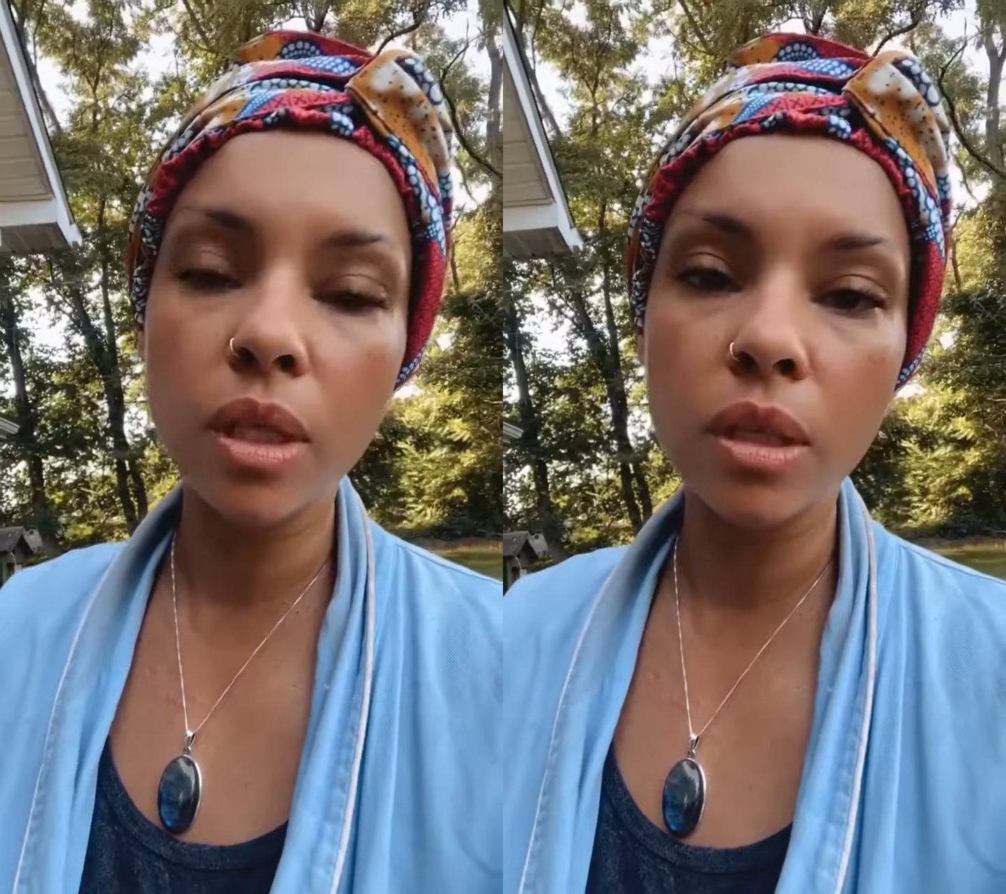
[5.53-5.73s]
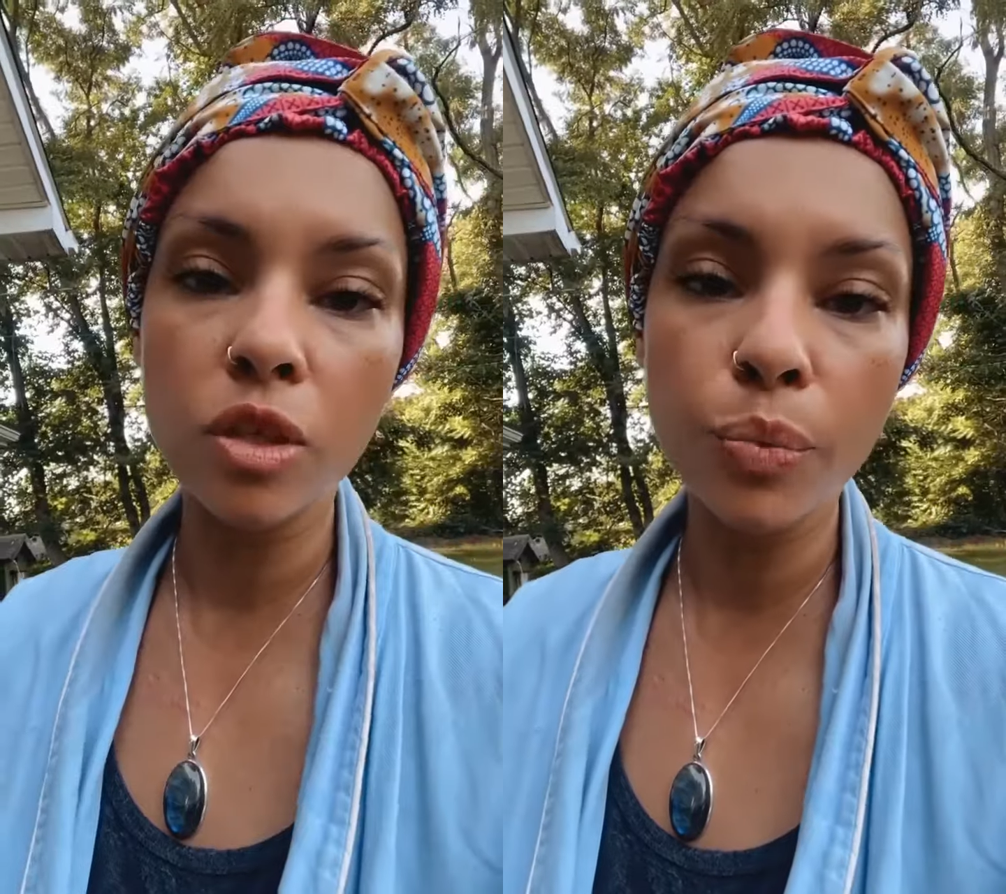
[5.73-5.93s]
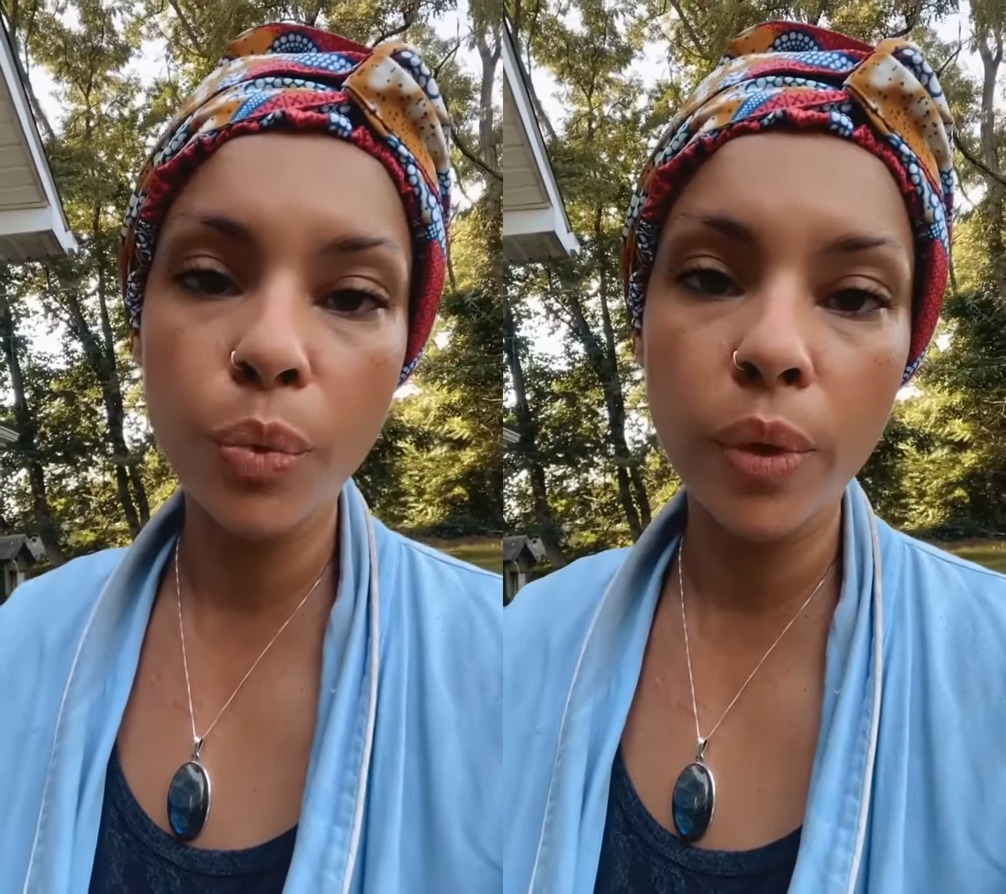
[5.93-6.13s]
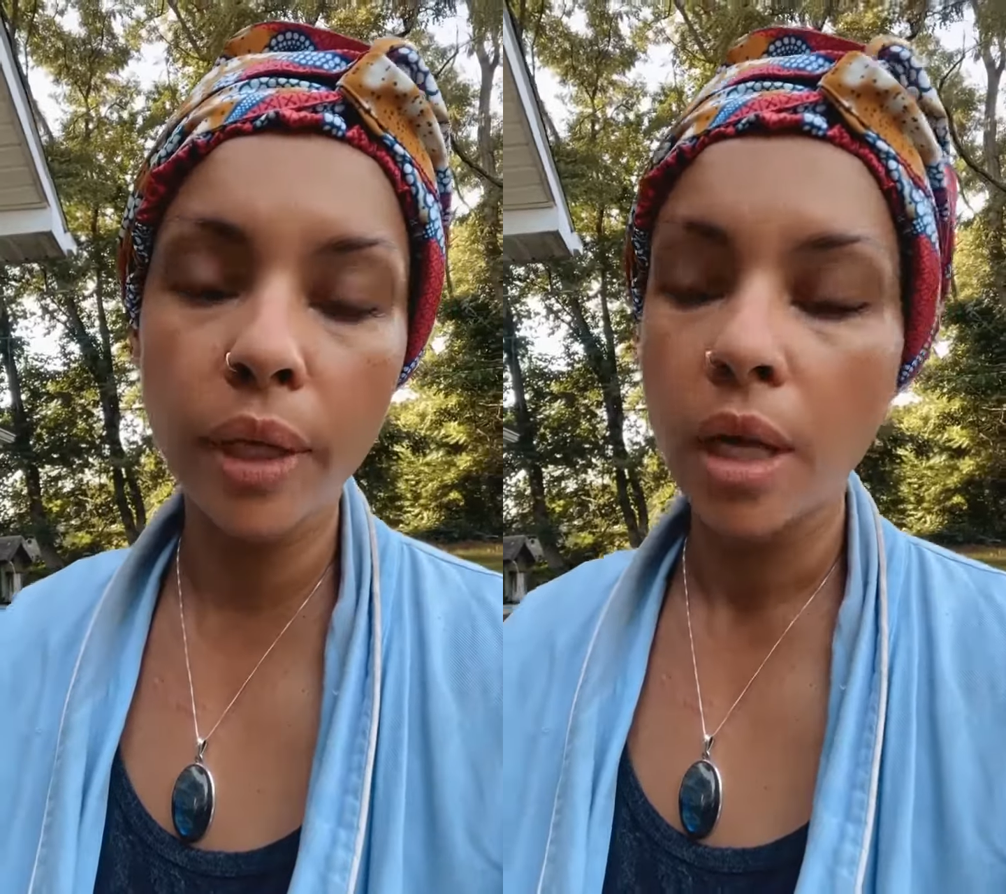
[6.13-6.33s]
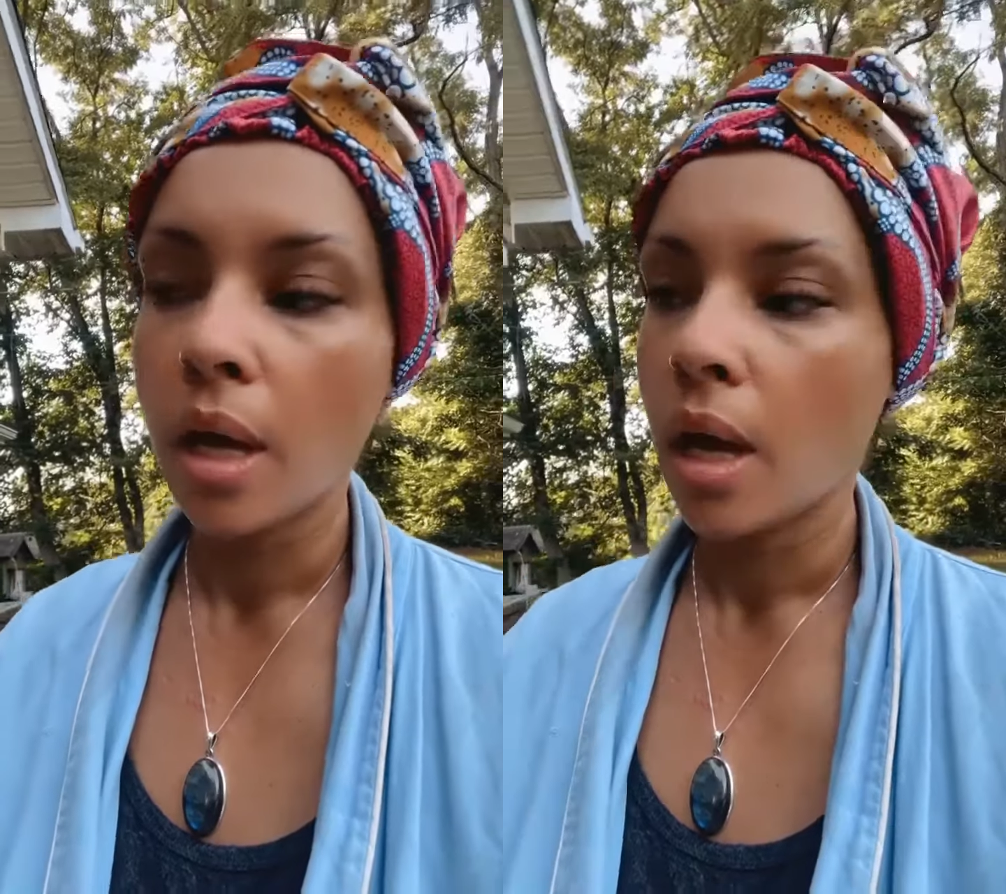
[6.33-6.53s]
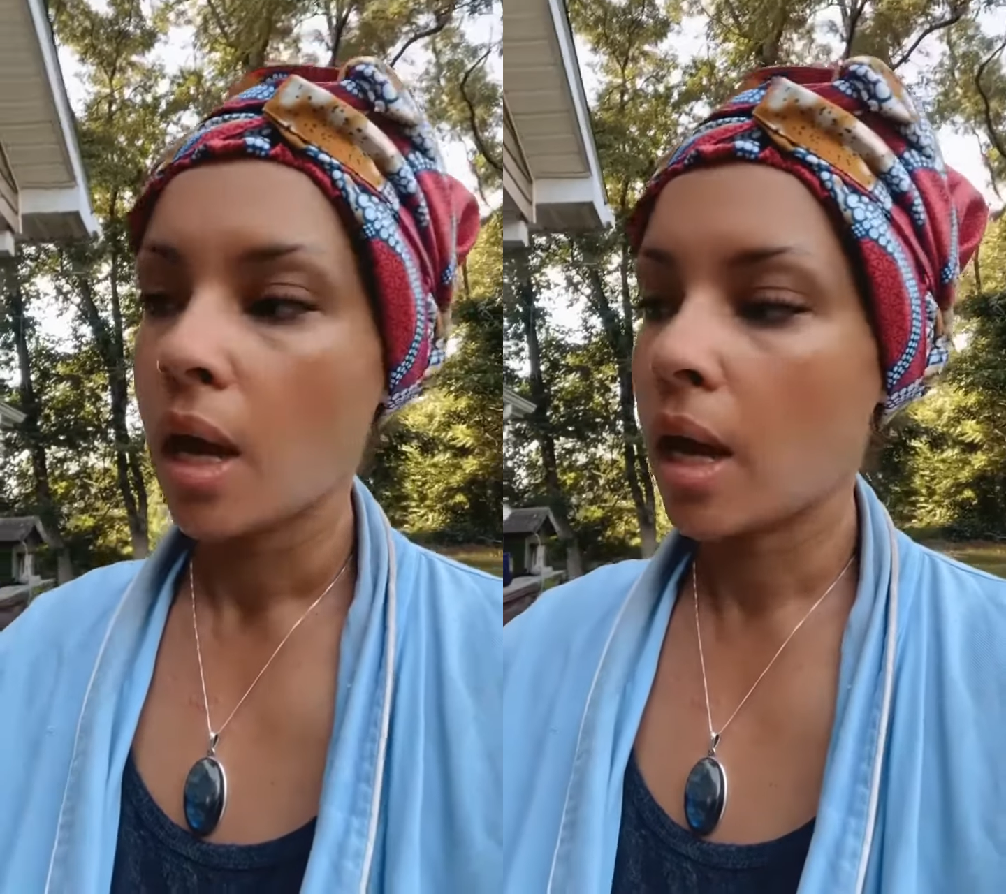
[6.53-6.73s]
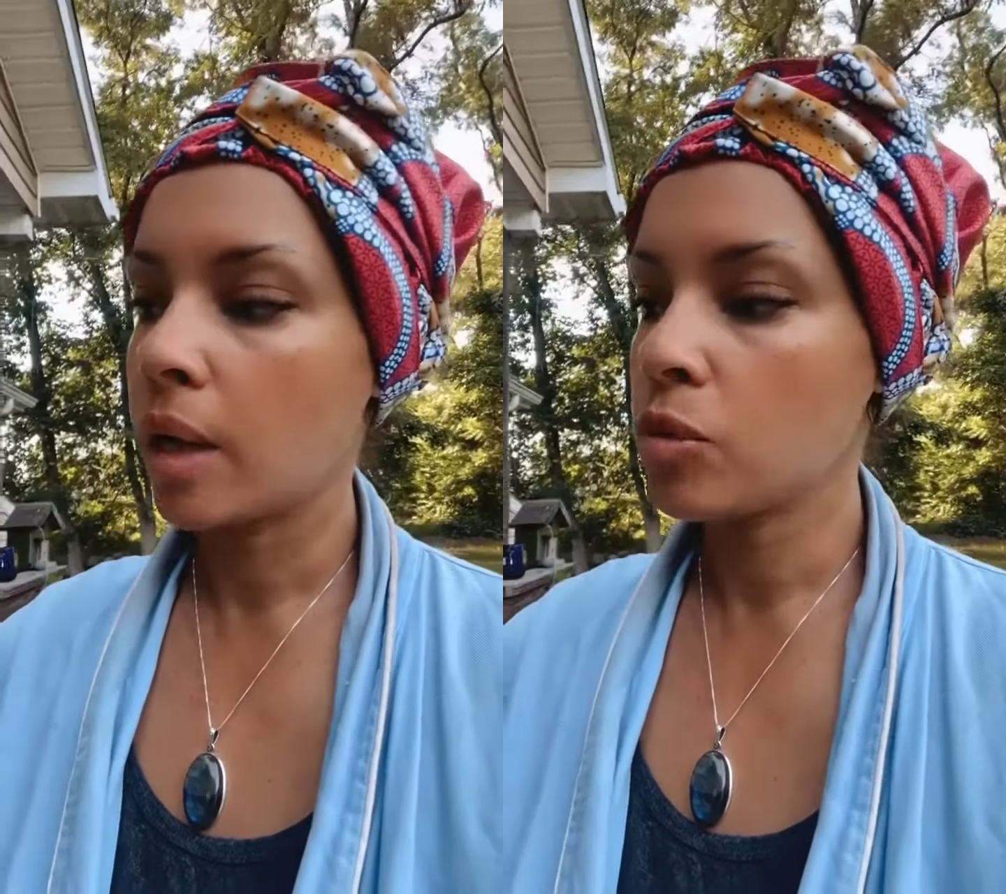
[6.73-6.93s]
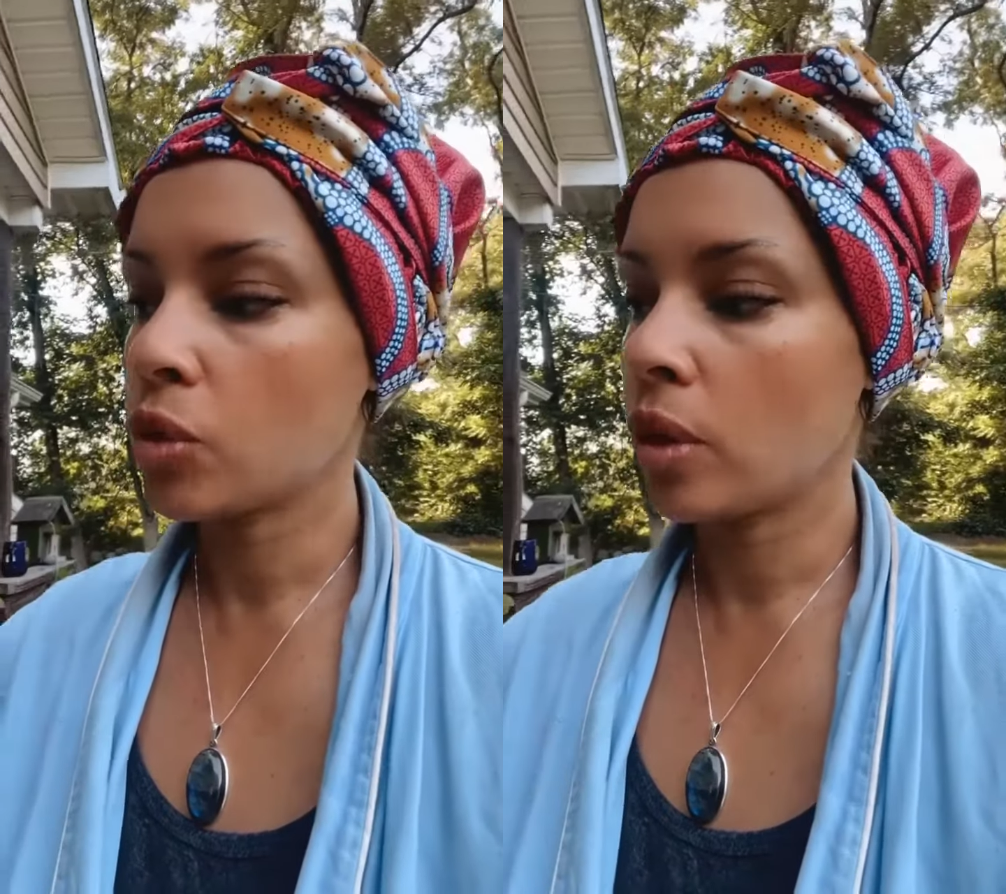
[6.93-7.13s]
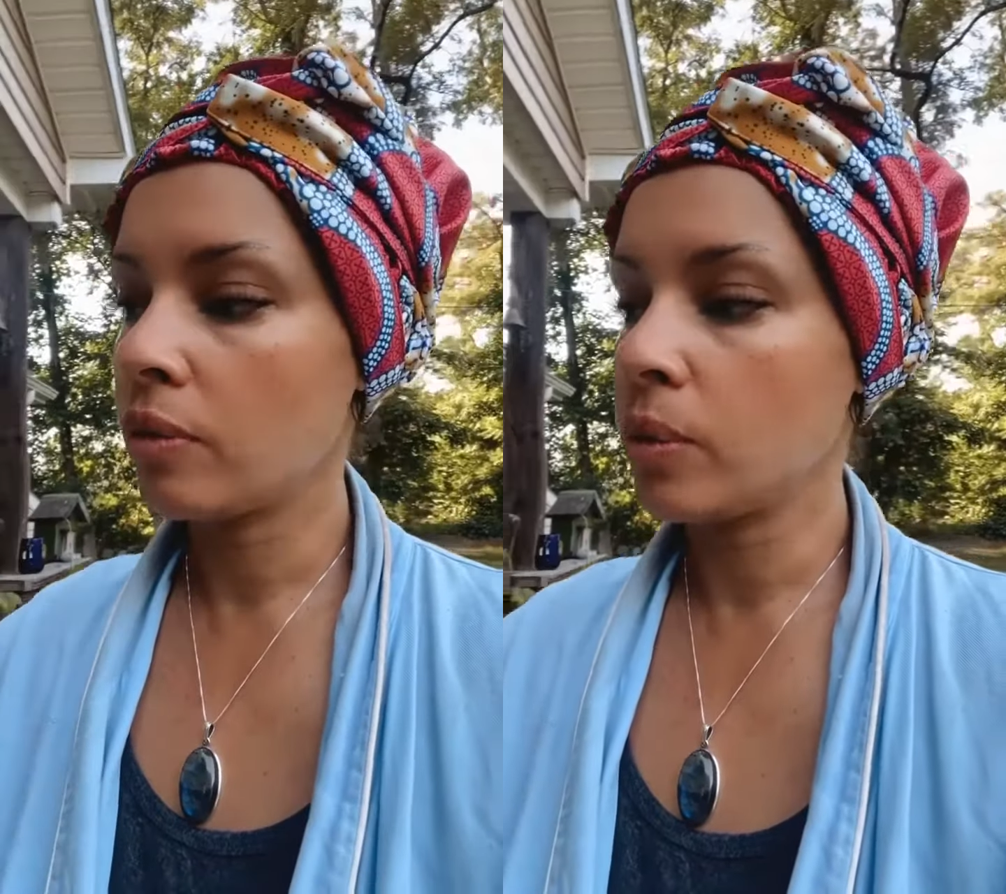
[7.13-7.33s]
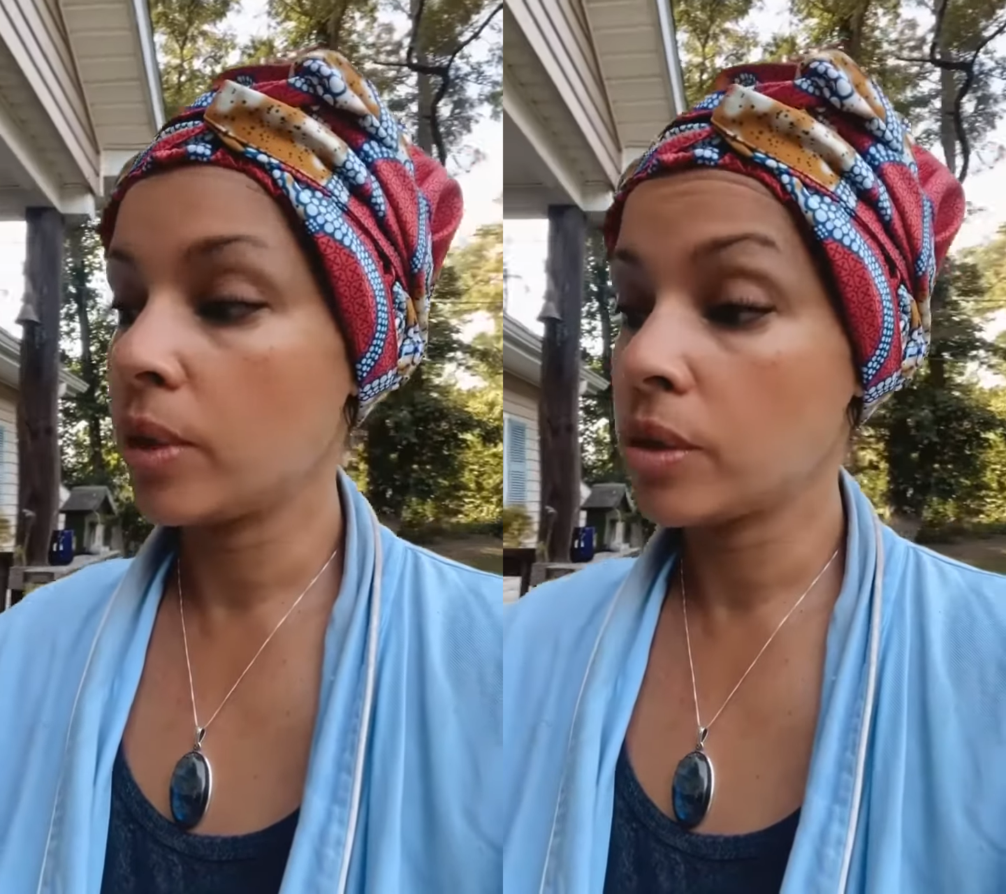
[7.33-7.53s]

At this point, I'm sure everyone